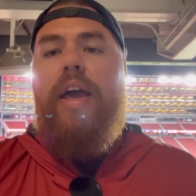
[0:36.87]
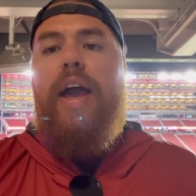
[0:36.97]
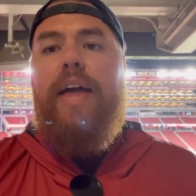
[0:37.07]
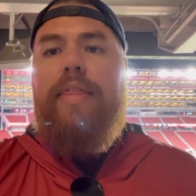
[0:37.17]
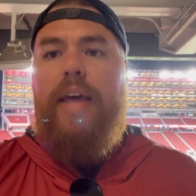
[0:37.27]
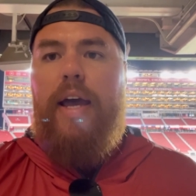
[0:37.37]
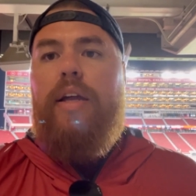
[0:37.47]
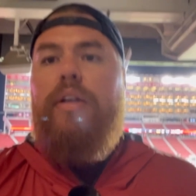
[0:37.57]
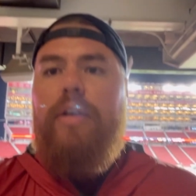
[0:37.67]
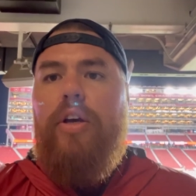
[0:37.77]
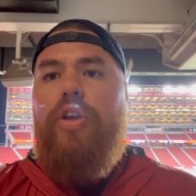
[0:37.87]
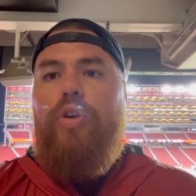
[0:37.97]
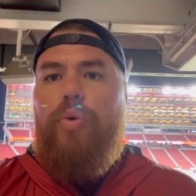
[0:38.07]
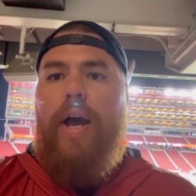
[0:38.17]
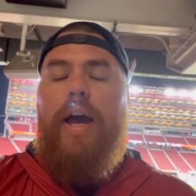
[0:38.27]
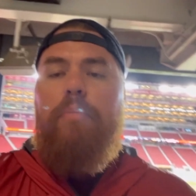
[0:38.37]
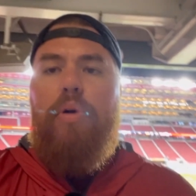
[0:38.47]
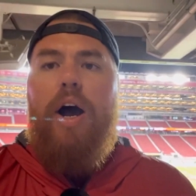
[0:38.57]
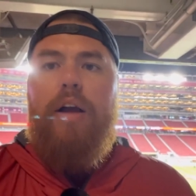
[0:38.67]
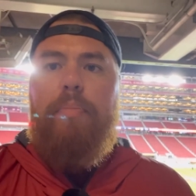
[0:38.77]
And then you had
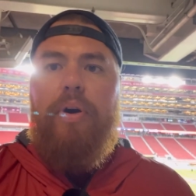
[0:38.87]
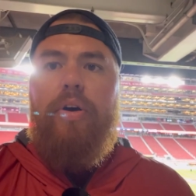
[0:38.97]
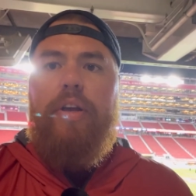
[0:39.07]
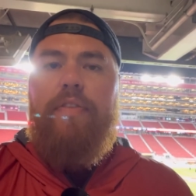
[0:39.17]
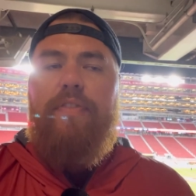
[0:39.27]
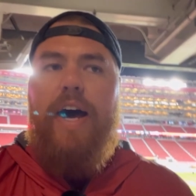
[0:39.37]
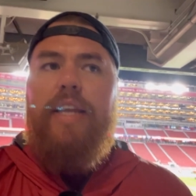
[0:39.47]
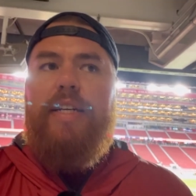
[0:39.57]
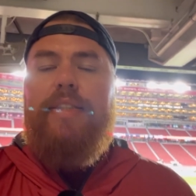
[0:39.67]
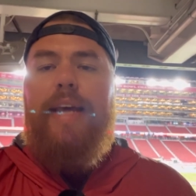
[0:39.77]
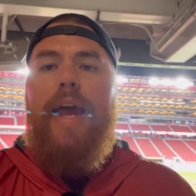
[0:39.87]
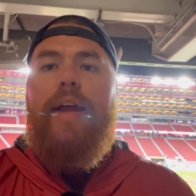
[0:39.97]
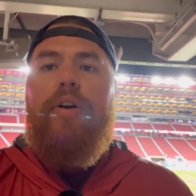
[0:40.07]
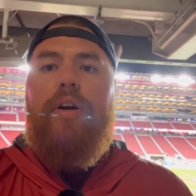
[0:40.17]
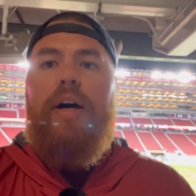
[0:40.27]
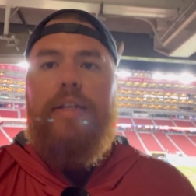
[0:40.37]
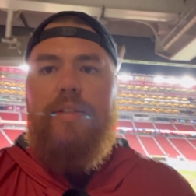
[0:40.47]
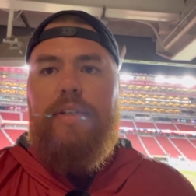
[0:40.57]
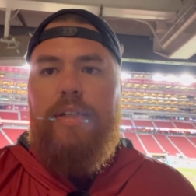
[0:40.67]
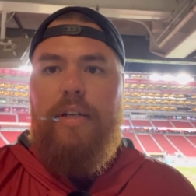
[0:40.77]
Brock Purdy finding Tanner
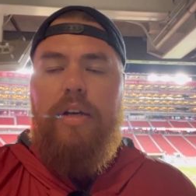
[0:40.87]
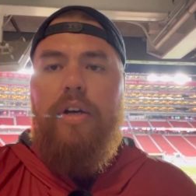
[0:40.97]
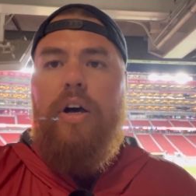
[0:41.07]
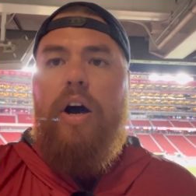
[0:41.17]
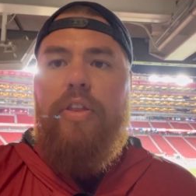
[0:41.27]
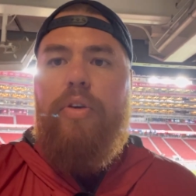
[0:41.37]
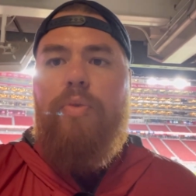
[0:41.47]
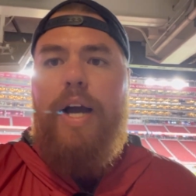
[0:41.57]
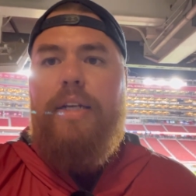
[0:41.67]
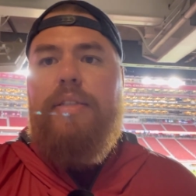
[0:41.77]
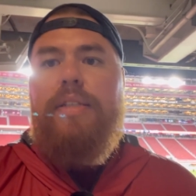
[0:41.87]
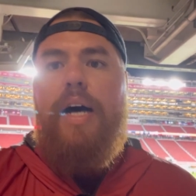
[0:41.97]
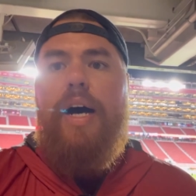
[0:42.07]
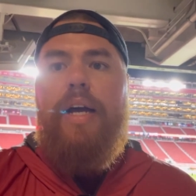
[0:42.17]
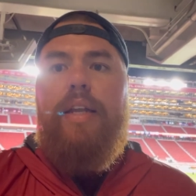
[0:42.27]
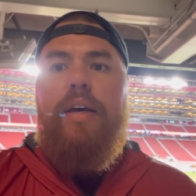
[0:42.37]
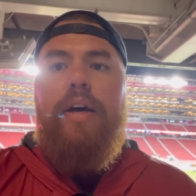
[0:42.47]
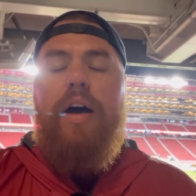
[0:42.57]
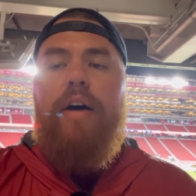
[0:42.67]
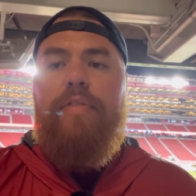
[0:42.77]
Hudson on the right side
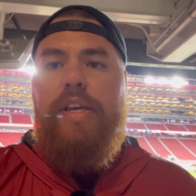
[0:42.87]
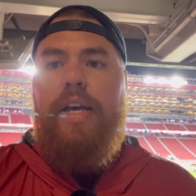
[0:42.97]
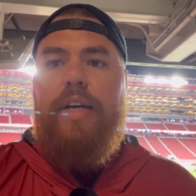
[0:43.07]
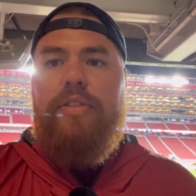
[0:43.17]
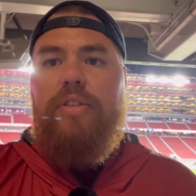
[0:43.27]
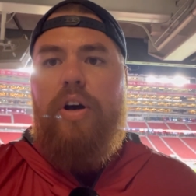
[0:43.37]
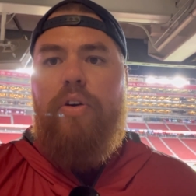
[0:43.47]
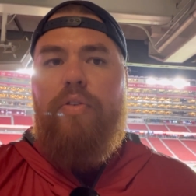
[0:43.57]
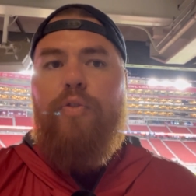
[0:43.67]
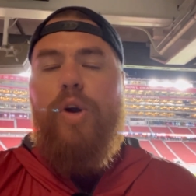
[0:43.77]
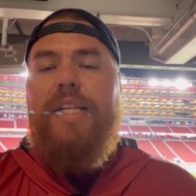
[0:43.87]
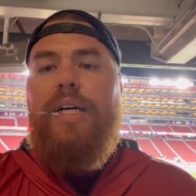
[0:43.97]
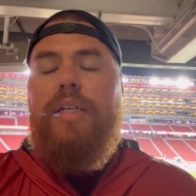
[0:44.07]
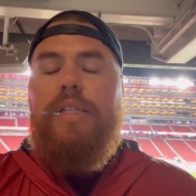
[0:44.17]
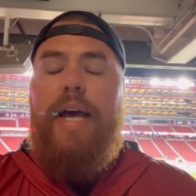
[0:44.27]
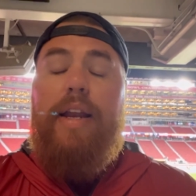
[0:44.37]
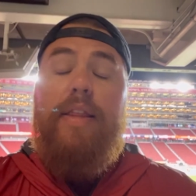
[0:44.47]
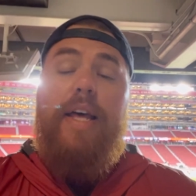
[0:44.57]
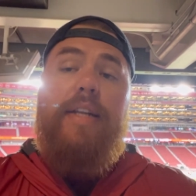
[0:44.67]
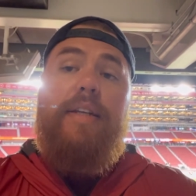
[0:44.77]
of the end zone for a touchdown. And
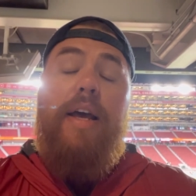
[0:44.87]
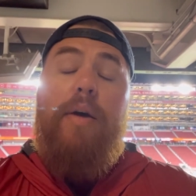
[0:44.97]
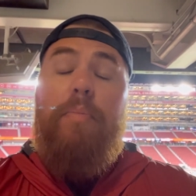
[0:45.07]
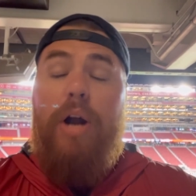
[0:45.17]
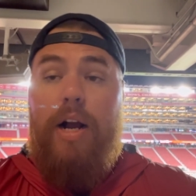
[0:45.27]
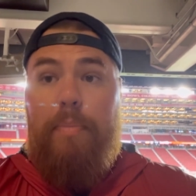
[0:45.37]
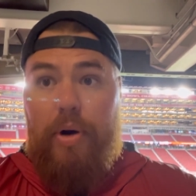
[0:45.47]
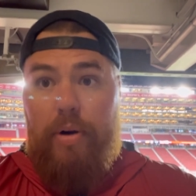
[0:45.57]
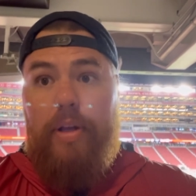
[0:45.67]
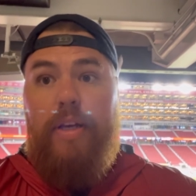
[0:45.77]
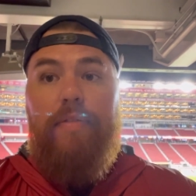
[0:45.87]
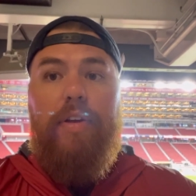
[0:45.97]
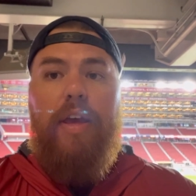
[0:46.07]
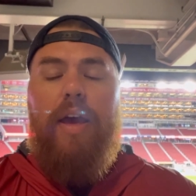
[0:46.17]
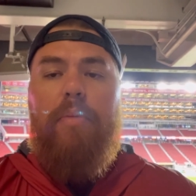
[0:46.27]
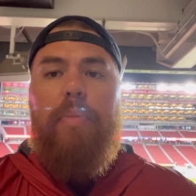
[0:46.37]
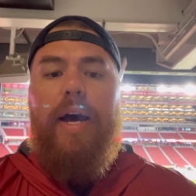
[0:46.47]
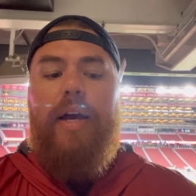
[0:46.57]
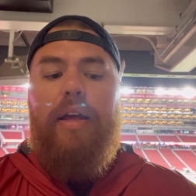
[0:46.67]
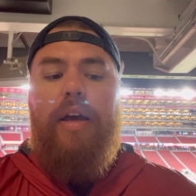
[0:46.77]
then Brock Purdy even came back